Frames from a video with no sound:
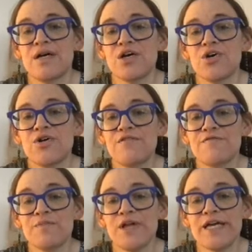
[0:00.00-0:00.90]
could
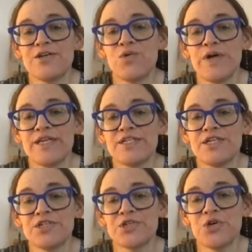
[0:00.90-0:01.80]
have played queen
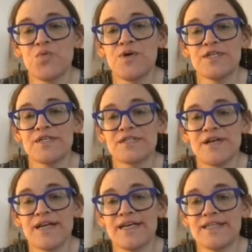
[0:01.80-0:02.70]
d2, but
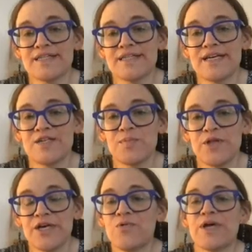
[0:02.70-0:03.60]
decided instead to
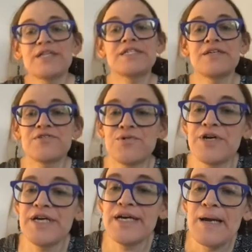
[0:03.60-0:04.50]
play queen d3,